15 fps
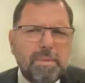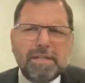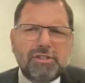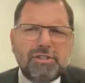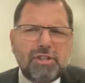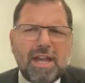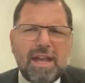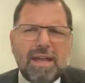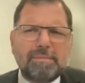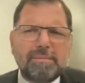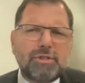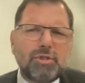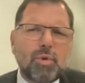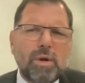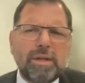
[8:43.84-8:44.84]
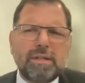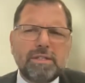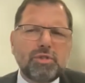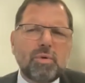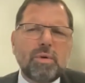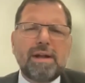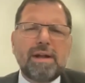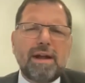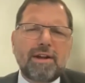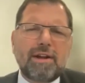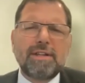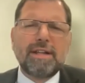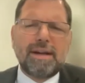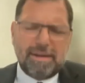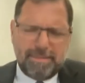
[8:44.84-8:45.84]
be uh, ashamed. Um, join join our
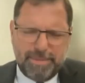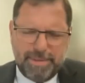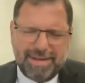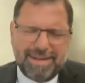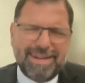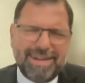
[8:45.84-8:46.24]
club